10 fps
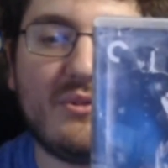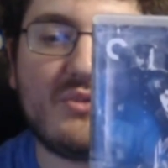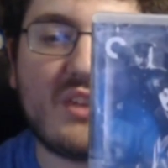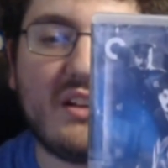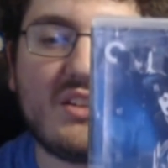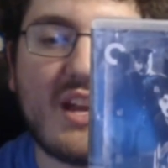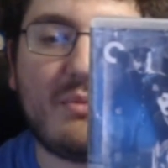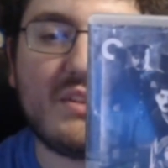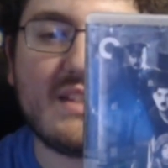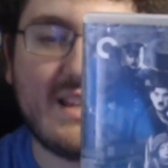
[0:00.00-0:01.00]
Charlie
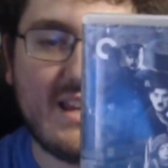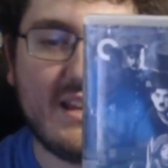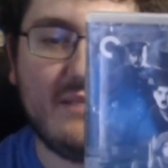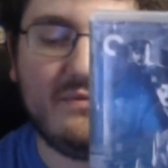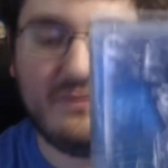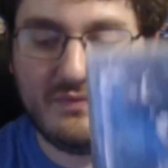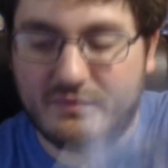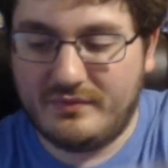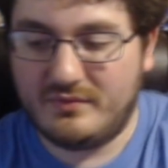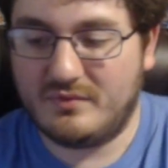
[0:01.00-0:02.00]
Chaplin's The Kid,
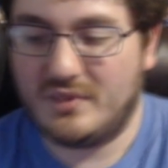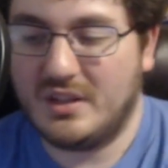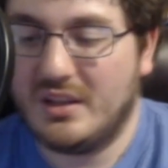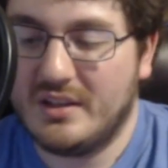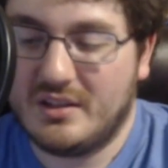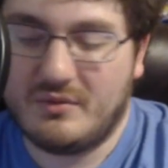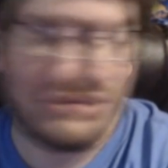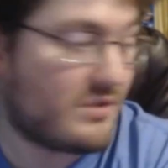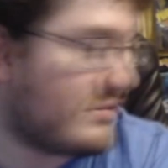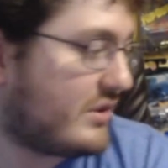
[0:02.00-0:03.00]
which
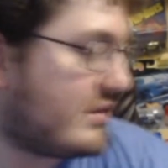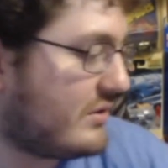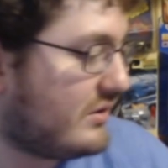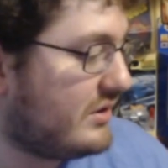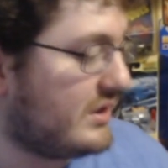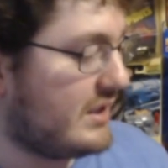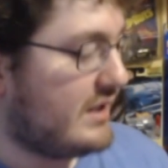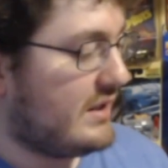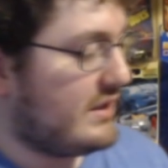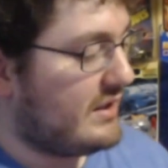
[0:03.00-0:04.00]
is really cool.
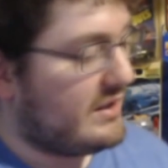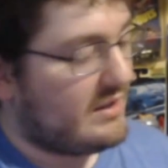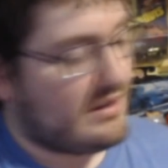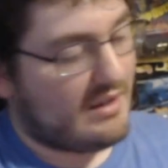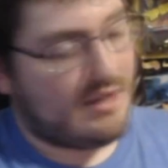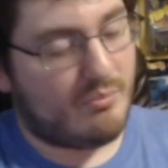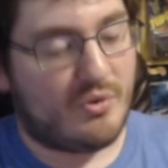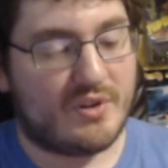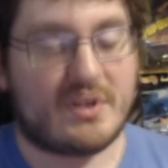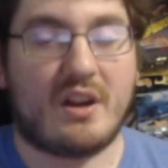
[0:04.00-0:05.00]
A
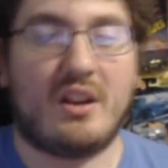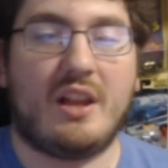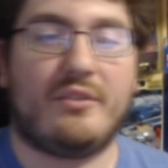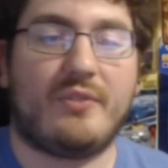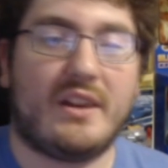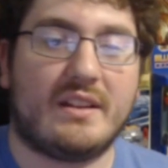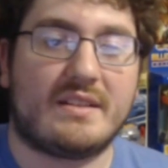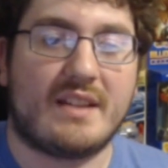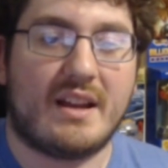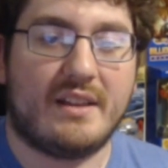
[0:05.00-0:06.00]
Boris Karloff's
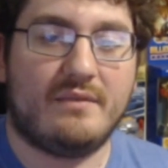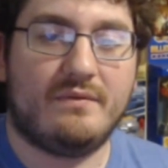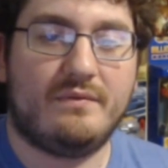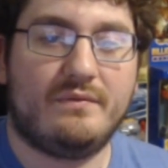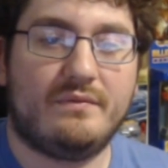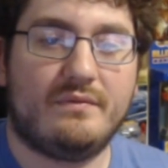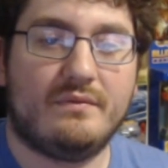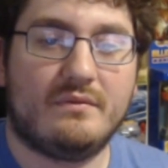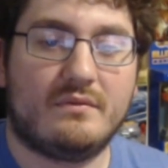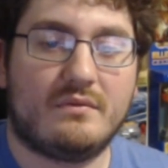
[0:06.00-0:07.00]
Frankenstein,
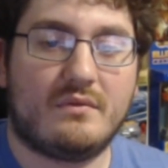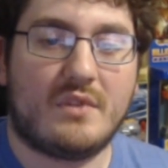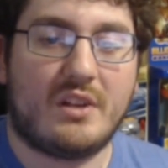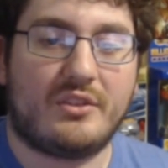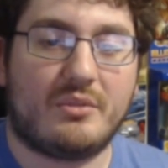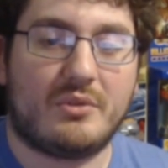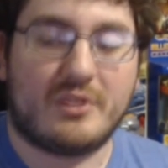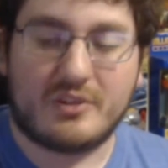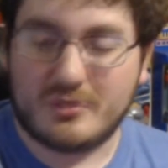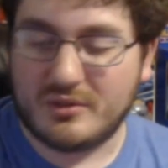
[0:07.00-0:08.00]
also really
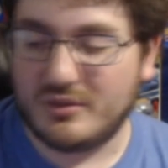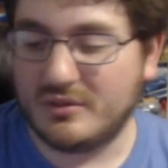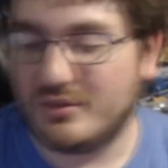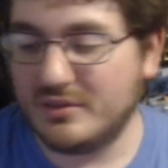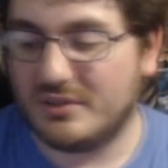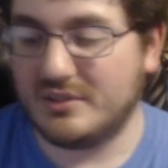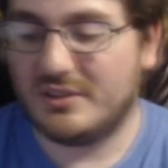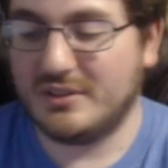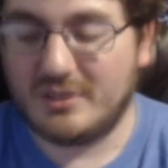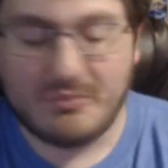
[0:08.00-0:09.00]
cool.
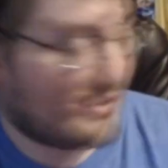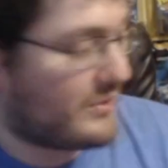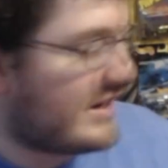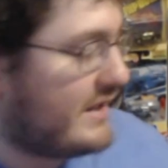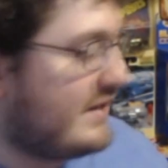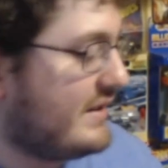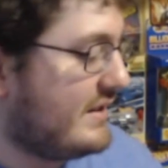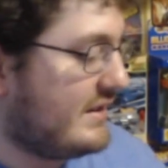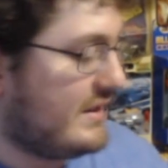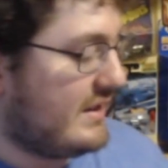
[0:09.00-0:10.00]
Blu-ray.
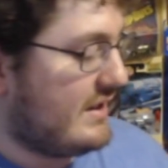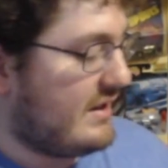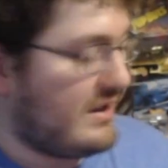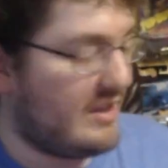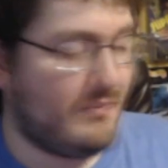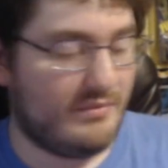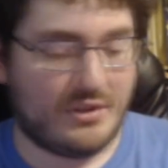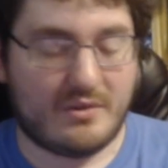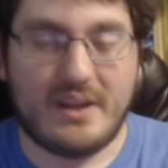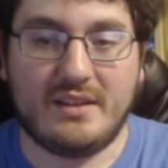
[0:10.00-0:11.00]
The
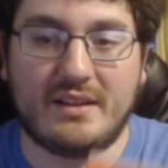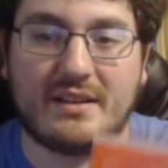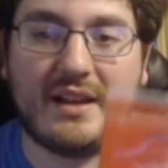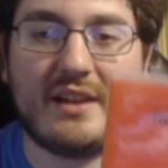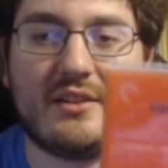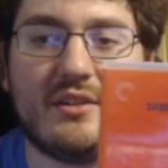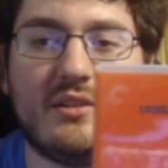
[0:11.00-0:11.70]
Great Dictator,